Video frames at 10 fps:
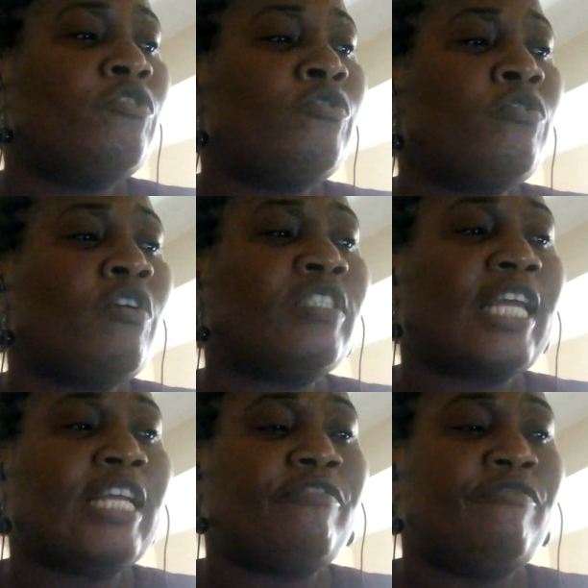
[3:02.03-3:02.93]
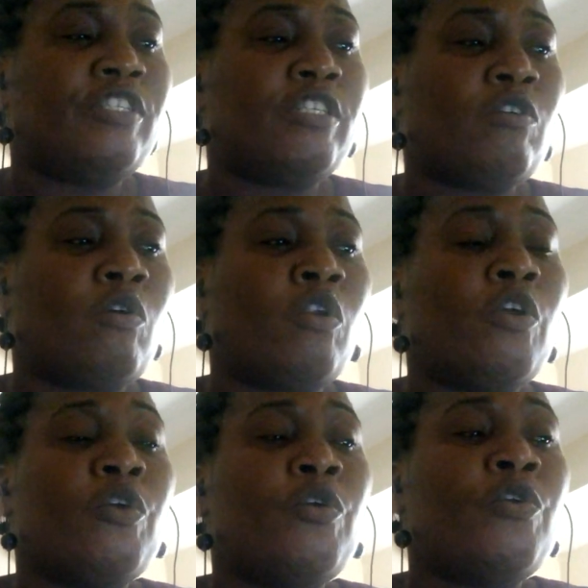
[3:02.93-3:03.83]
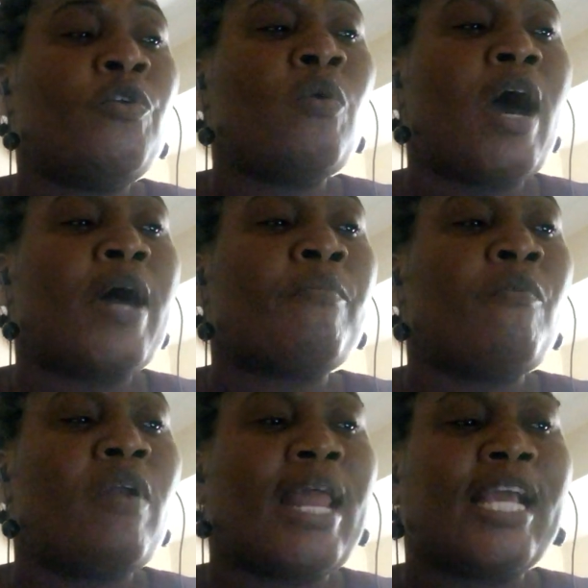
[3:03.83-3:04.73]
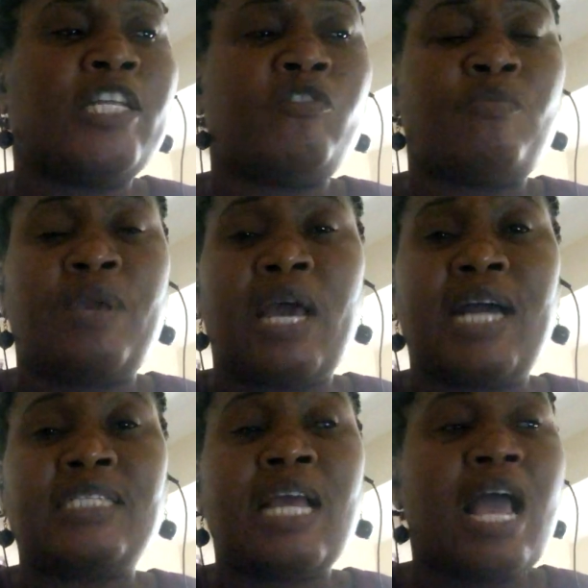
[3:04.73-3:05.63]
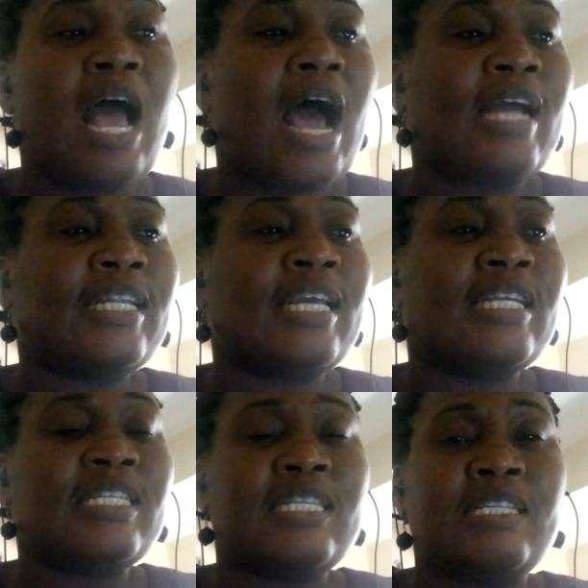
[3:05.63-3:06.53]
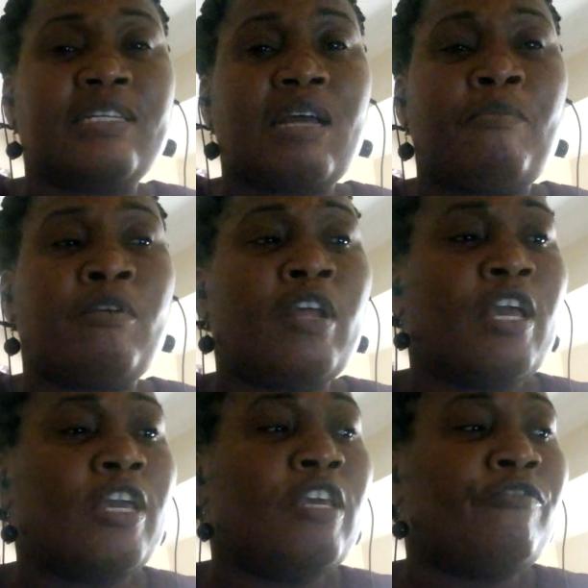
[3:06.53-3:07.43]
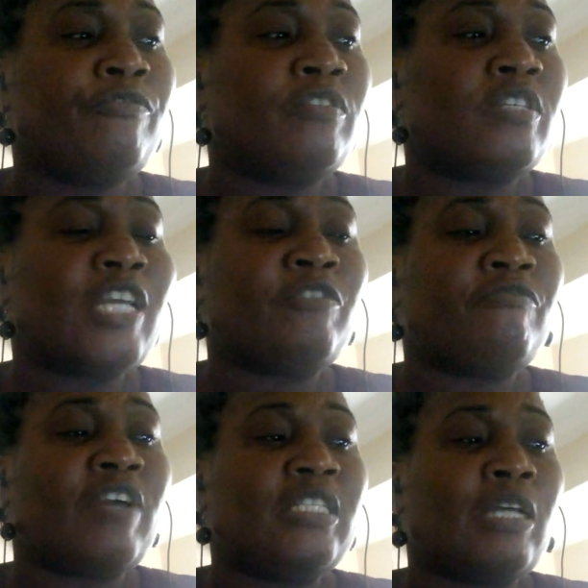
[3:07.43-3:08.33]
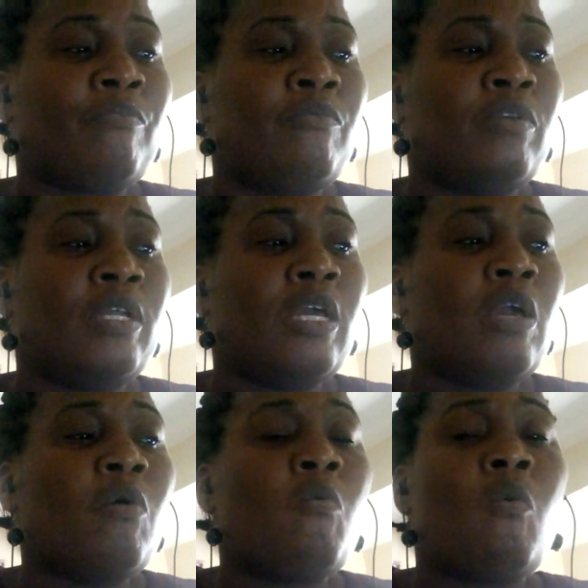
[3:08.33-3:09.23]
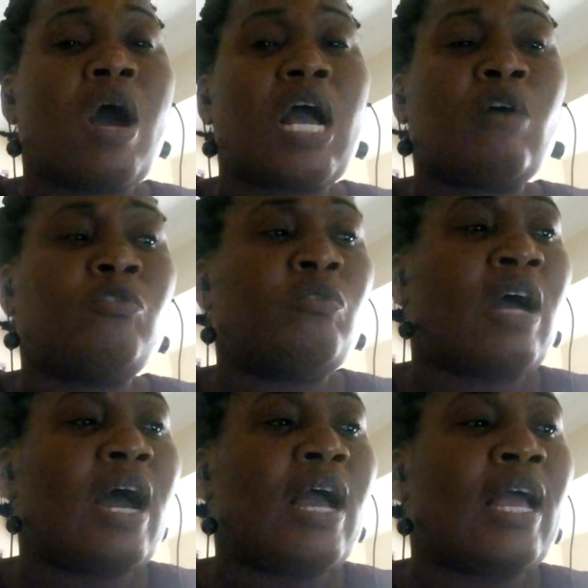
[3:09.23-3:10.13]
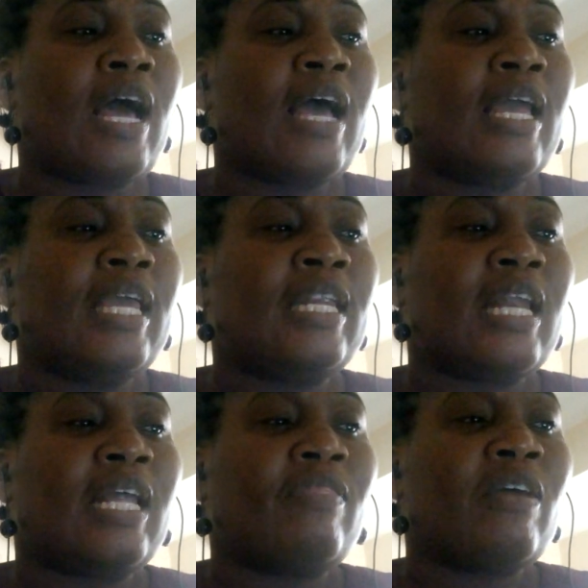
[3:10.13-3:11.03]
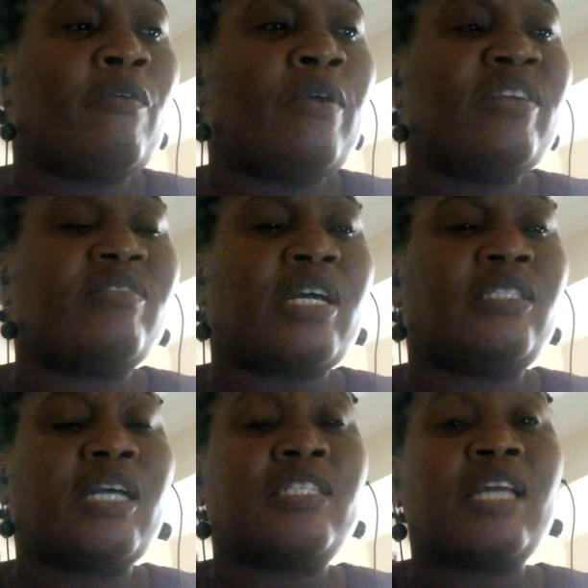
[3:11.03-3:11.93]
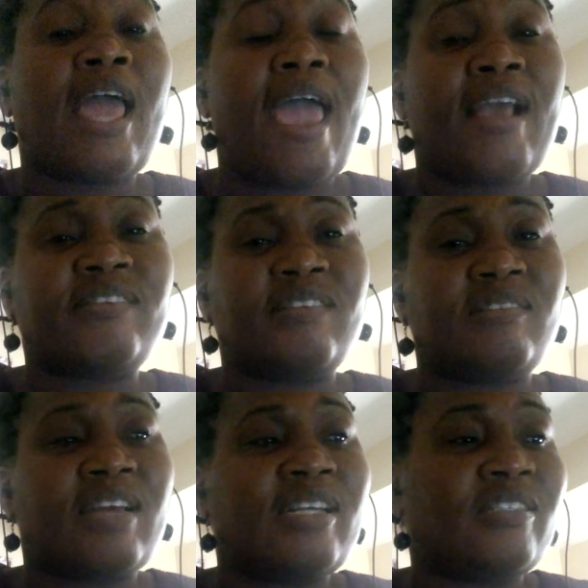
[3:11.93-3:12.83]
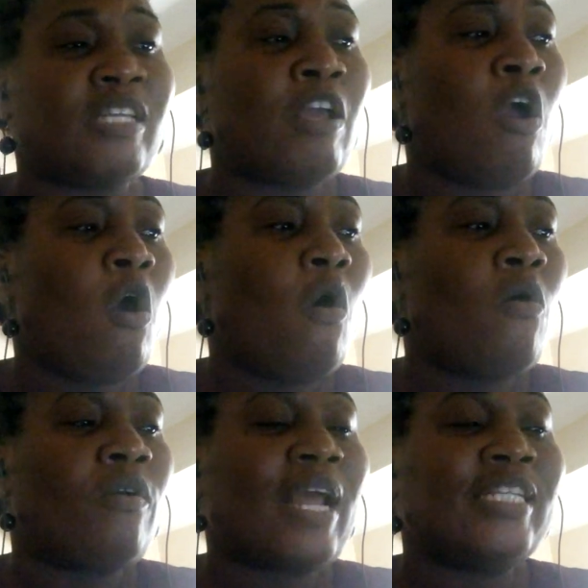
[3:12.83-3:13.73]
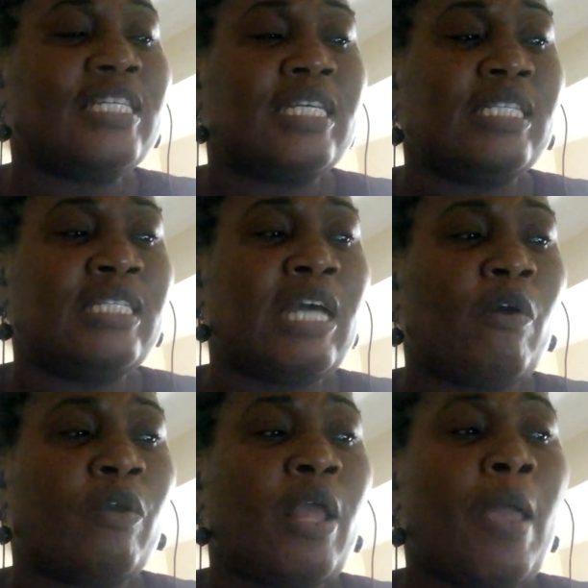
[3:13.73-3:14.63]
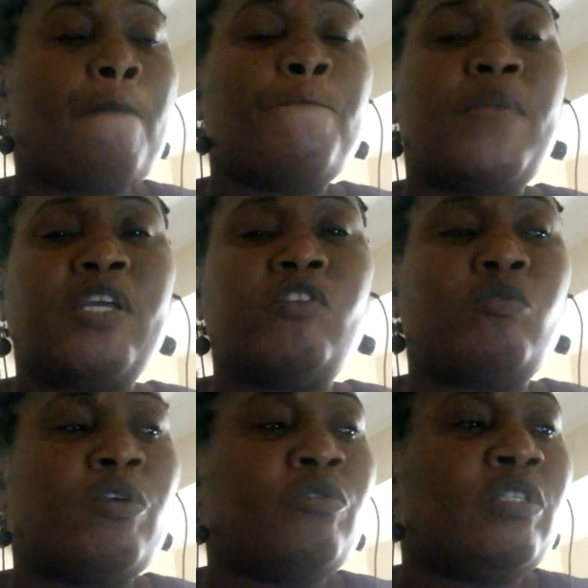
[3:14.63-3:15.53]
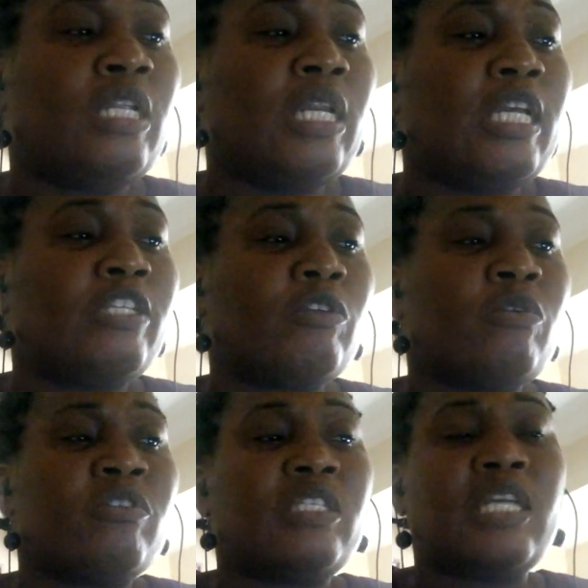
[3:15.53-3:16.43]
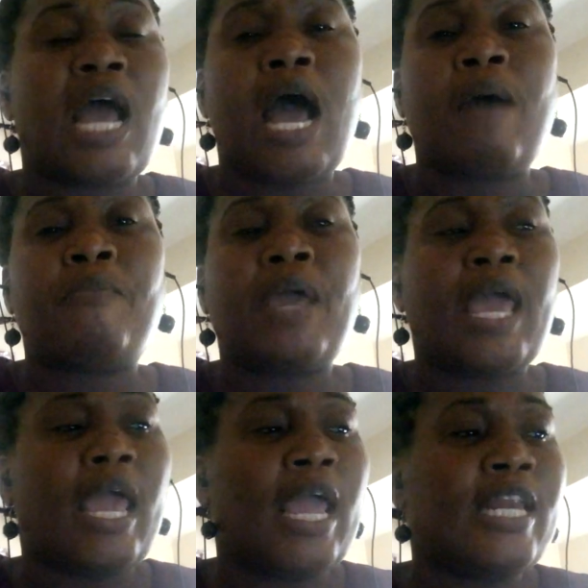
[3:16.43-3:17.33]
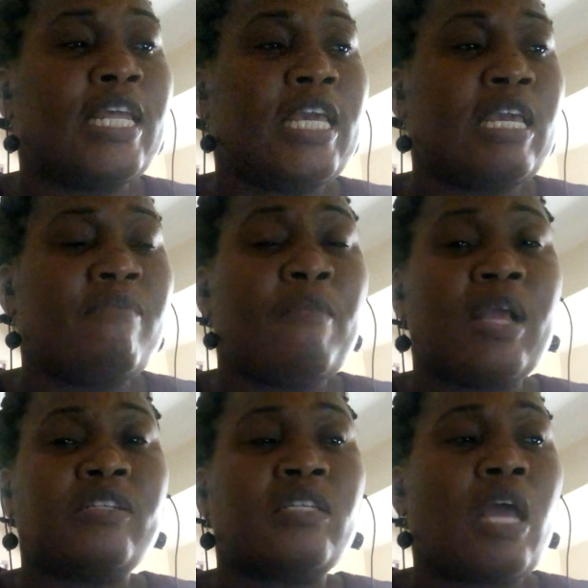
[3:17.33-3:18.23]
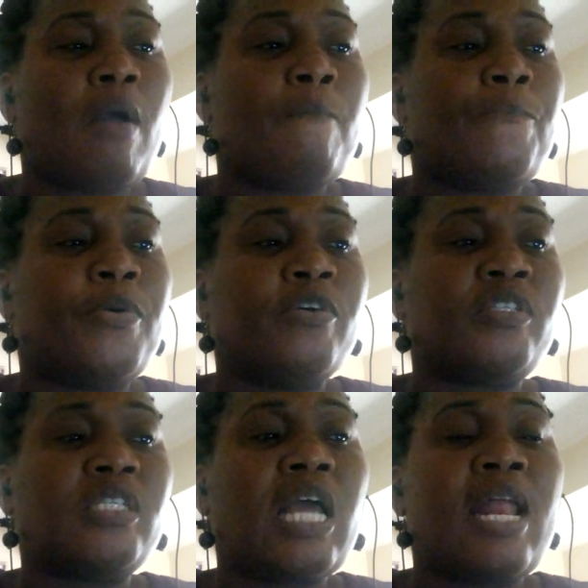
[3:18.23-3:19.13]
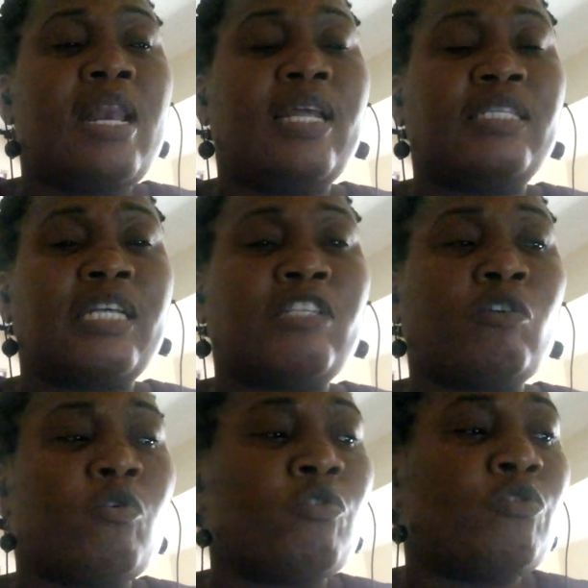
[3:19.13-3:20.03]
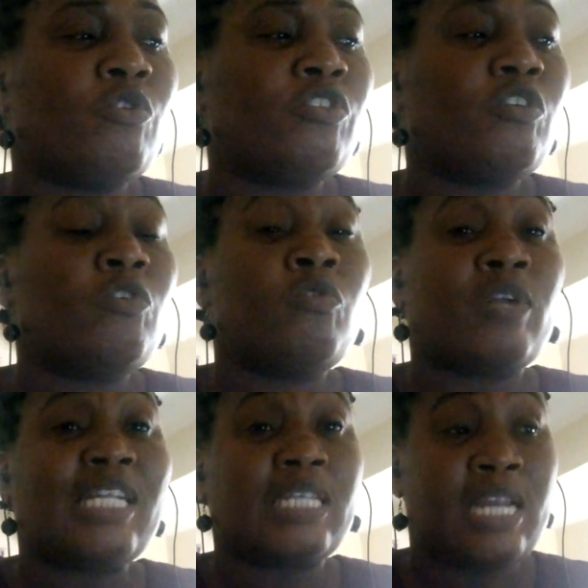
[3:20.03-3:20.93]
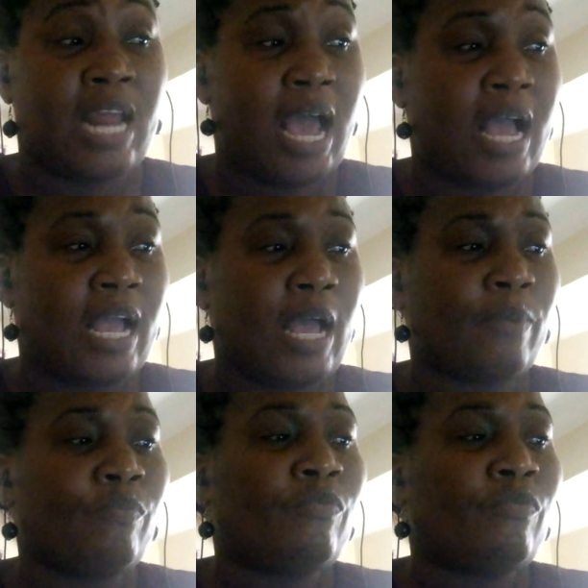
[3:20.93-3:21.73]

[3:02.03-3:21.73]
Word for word: Do not get physical. You are more likely to be hurt and get in trouble if you try to fight a bully. Work out your anger in another way, such as exercising or writing it down. Make sure you delete or tear up any emails, posts, letters, or notes you write in anger.